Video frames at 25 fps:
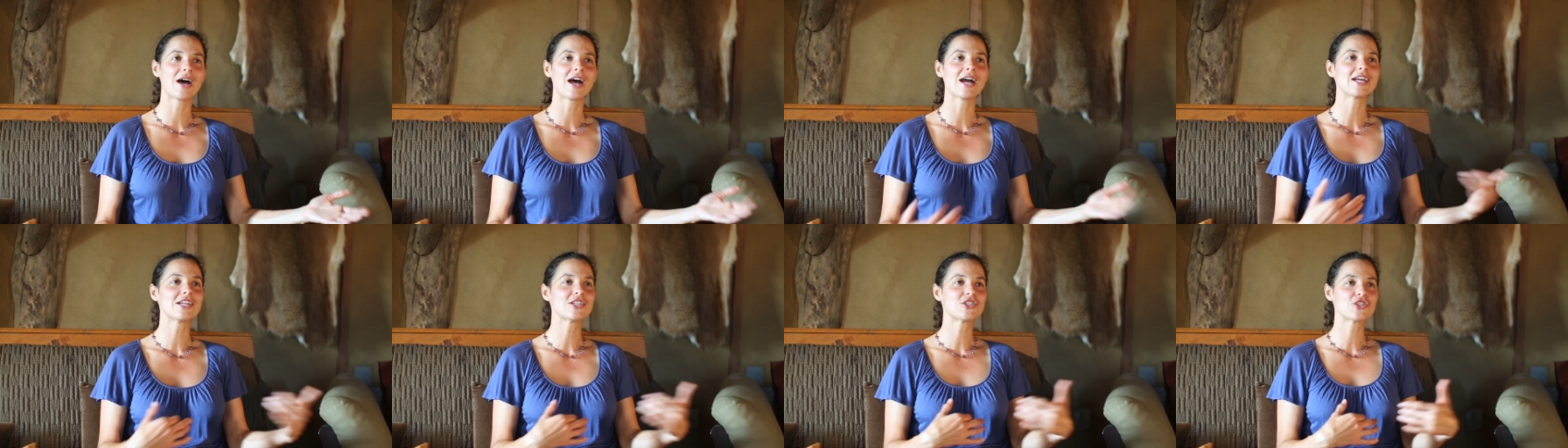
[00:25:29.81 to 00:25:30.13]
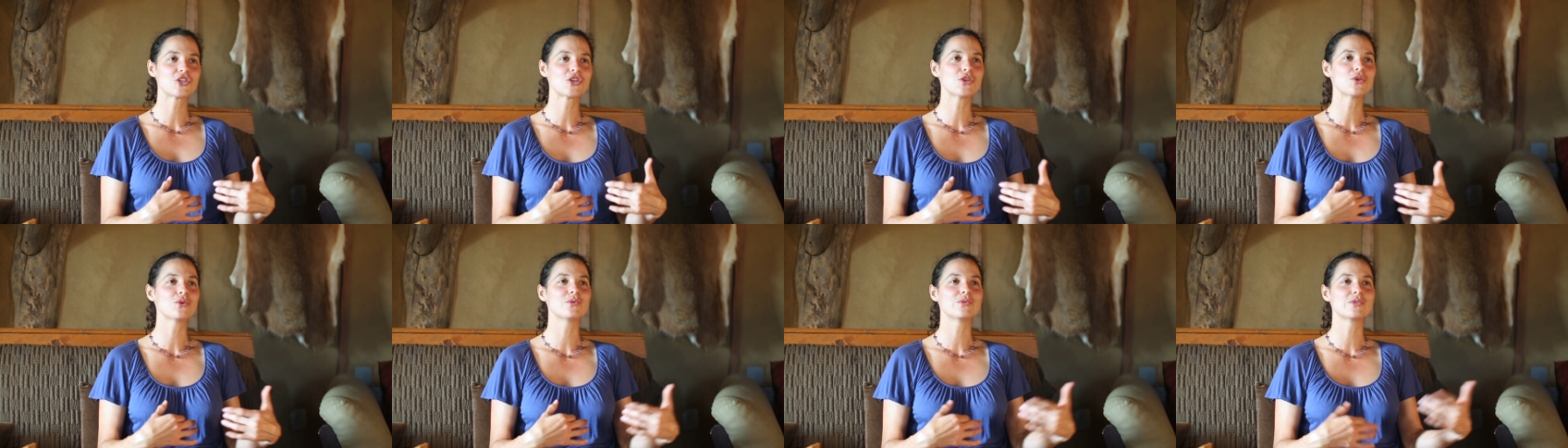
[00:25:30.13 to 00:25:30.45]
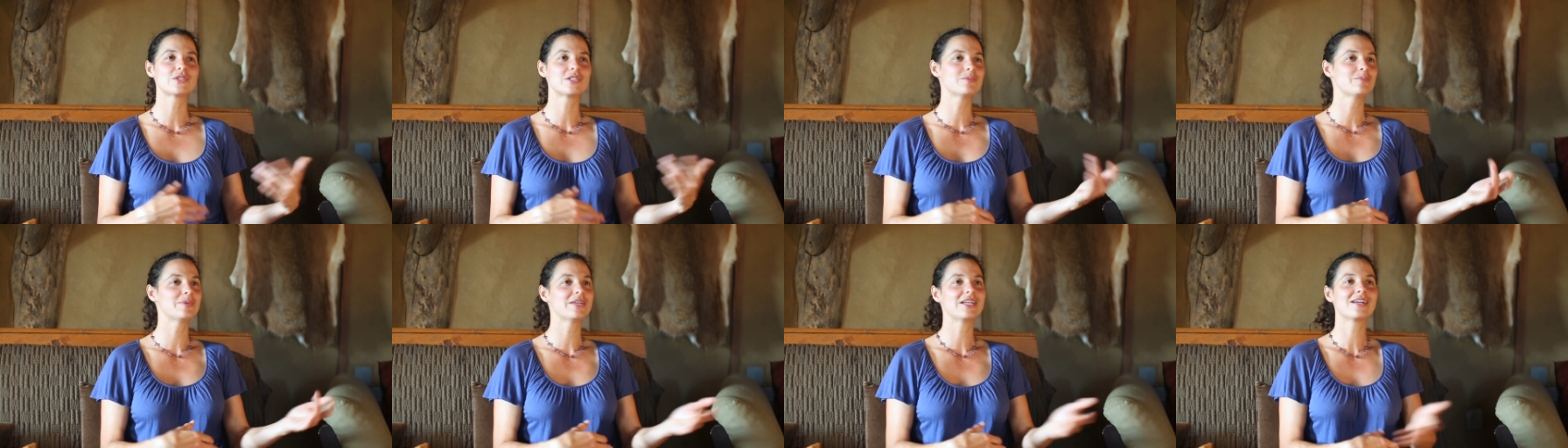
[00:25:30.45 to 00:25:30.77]
I
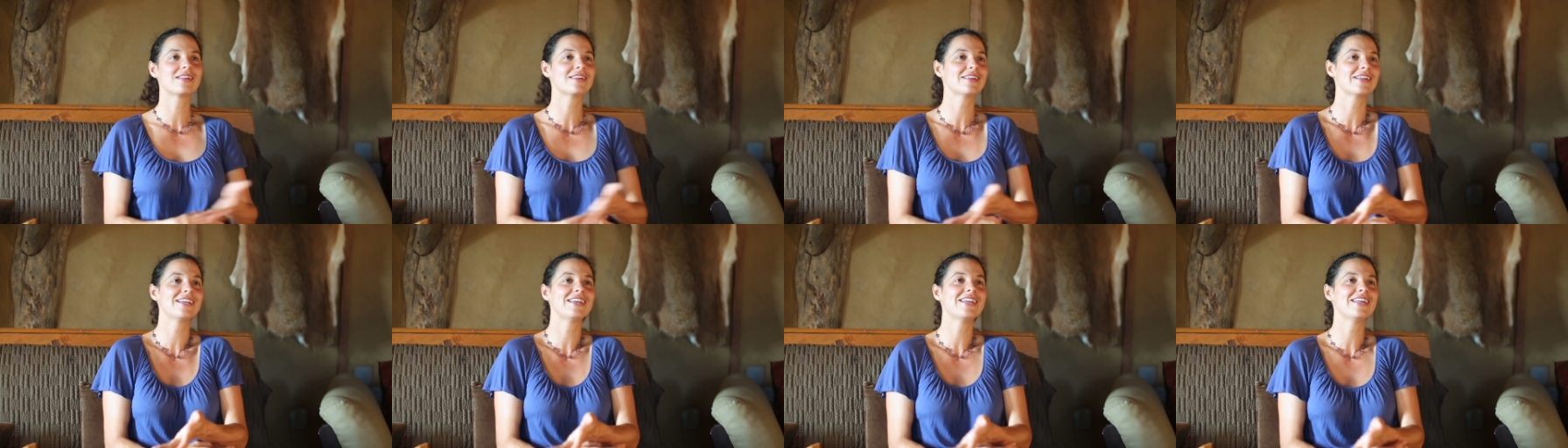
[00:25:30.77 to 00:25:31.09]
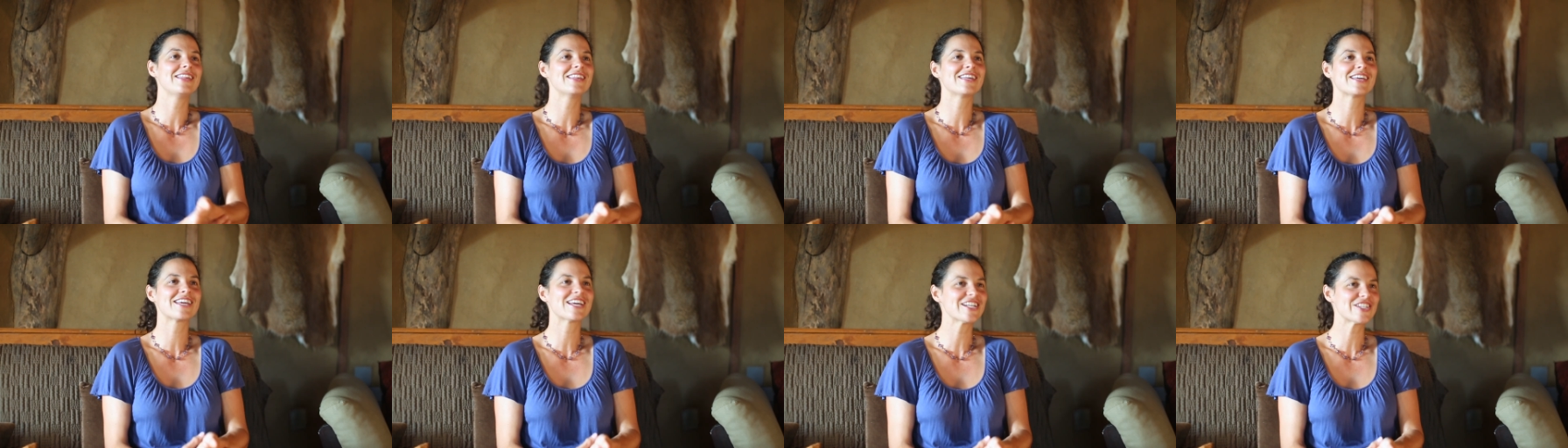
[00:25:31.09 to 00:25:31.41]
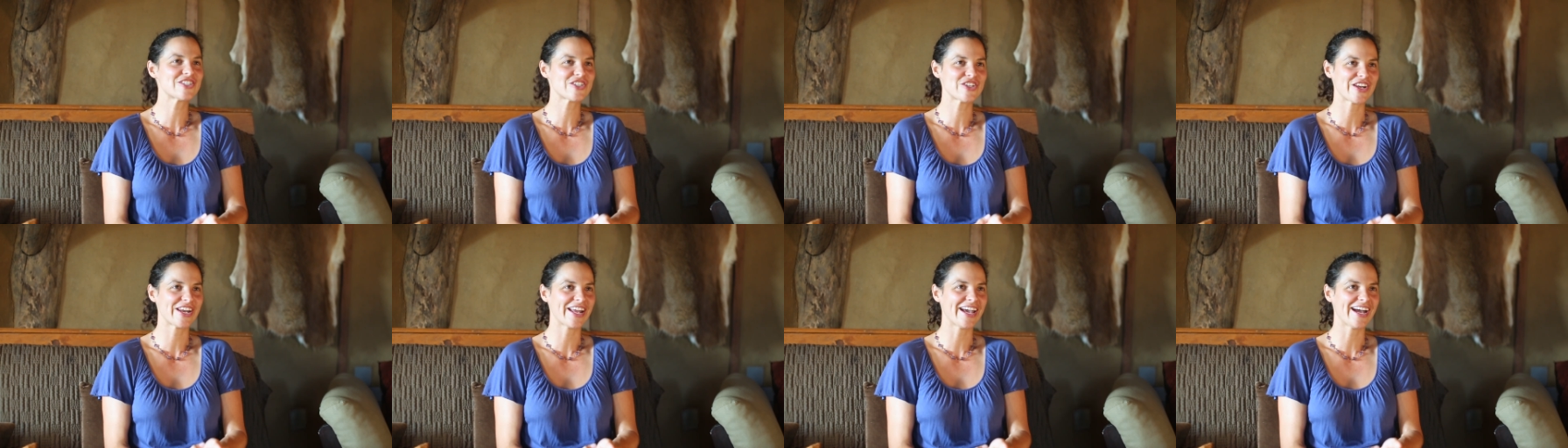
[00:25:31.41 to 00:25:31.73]
choose to be cleaning the
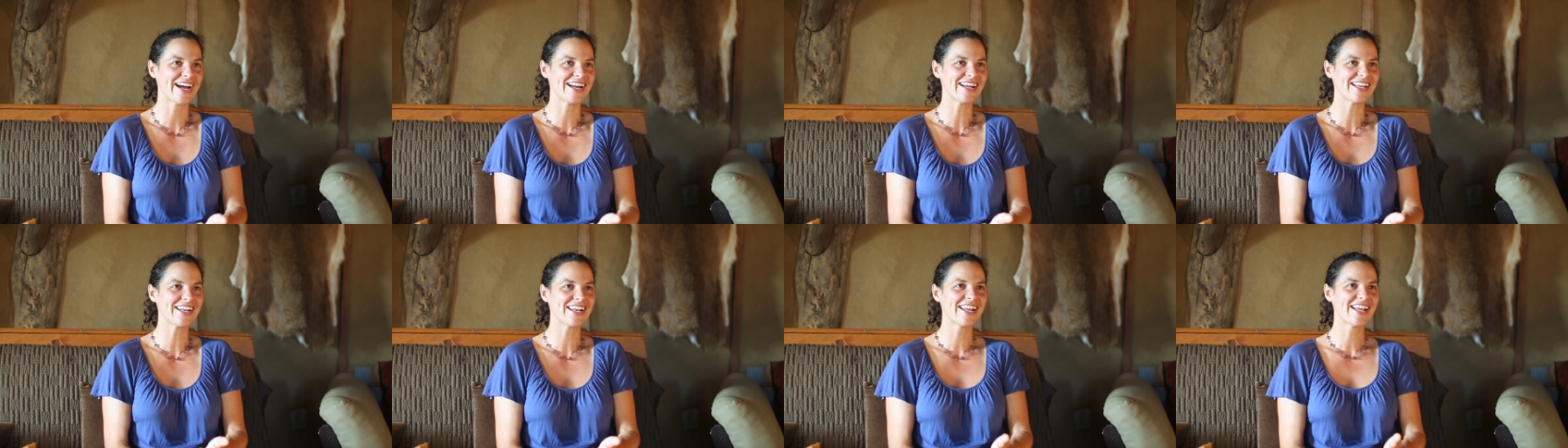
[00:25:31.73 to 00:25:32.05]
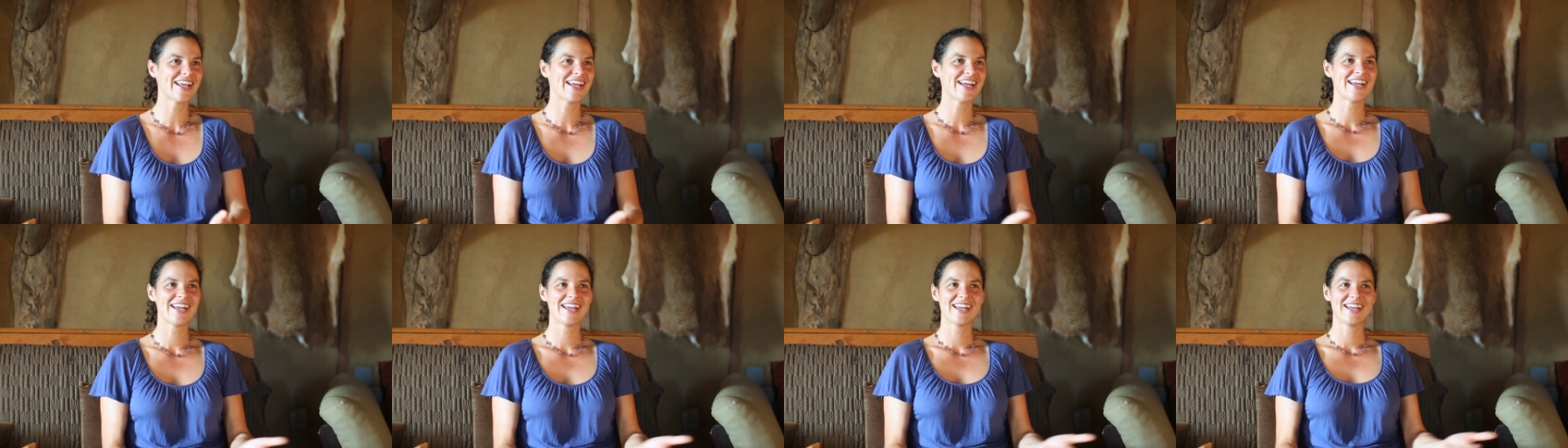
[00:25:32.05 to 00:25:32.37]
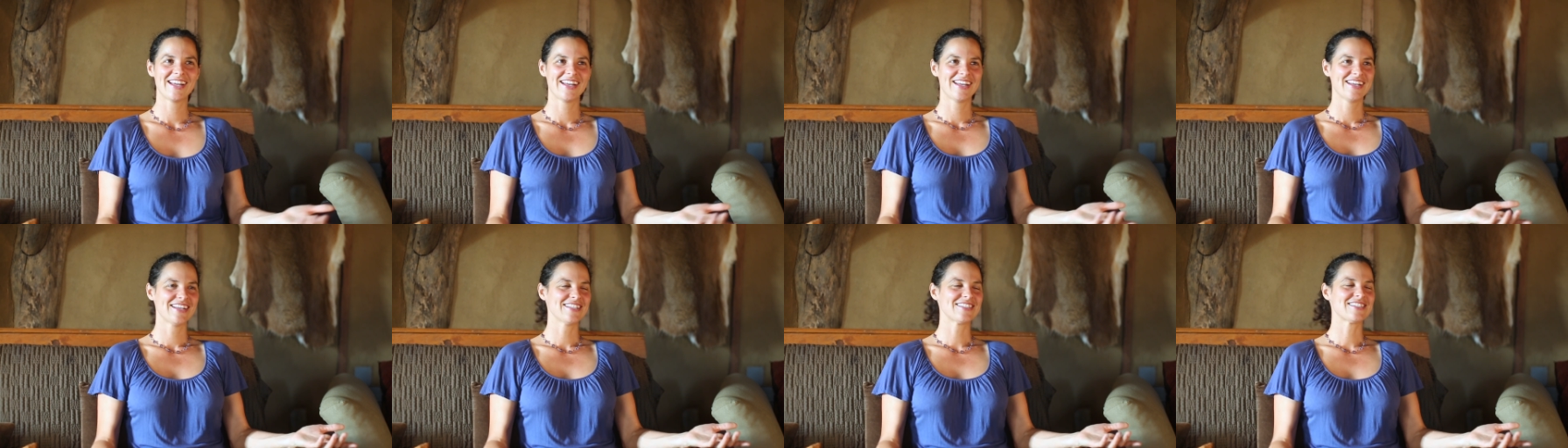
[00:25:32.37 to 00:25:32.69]
kitchen at.
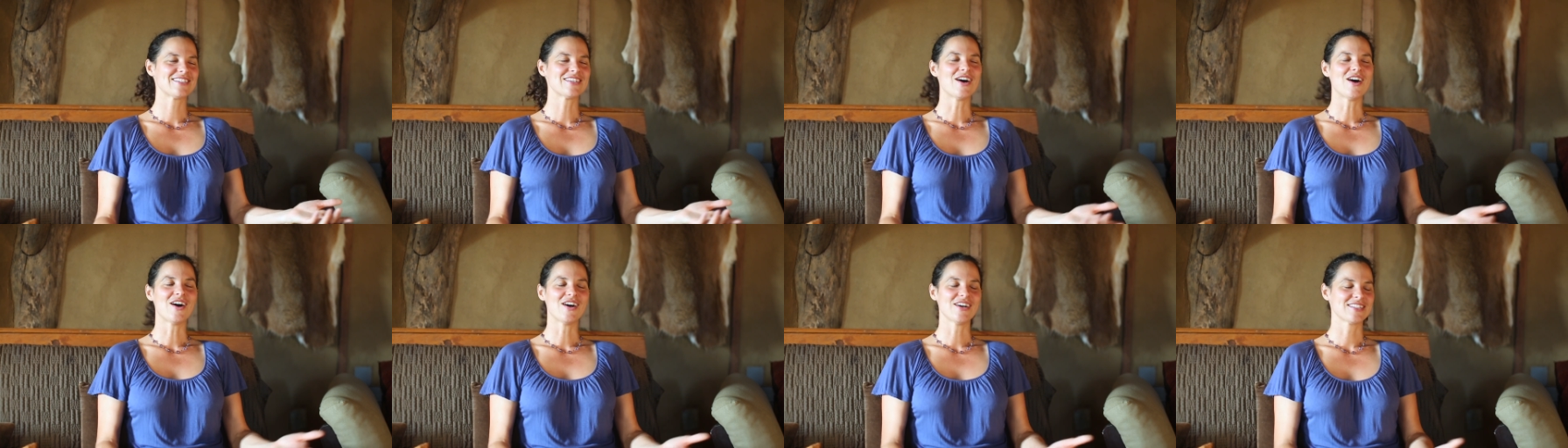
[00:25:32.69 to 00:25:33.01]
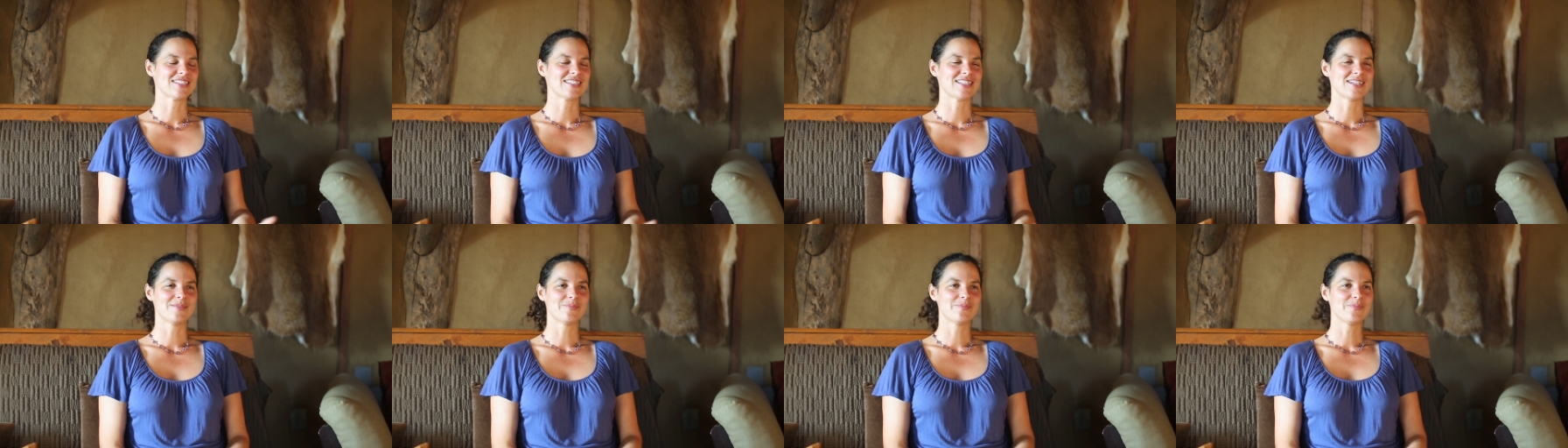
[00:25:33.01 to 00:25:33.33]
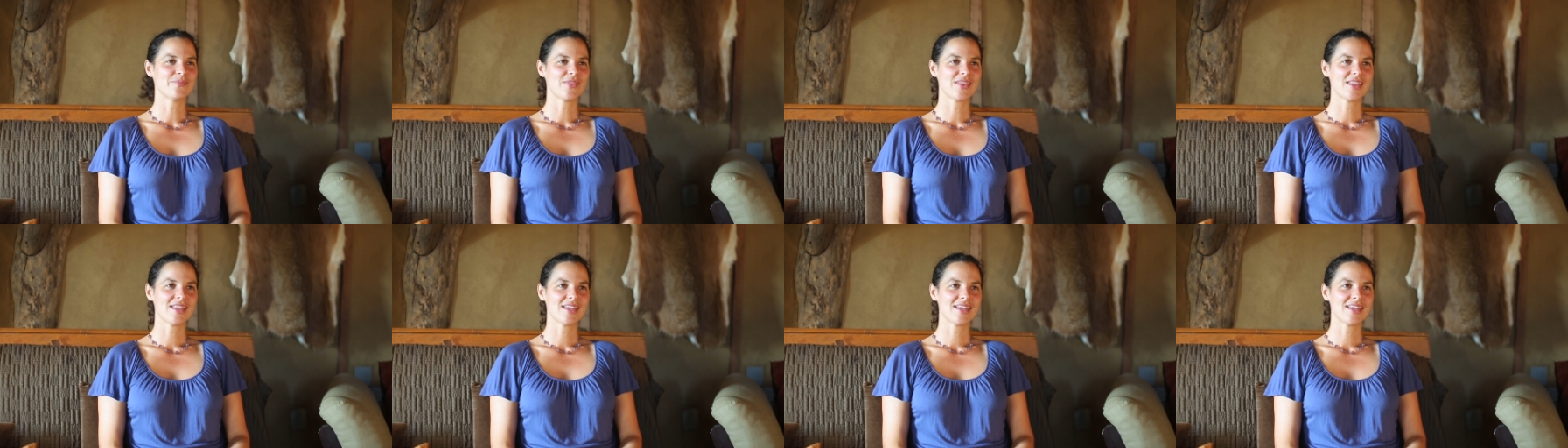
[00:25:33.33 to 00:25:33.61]
It's awesome.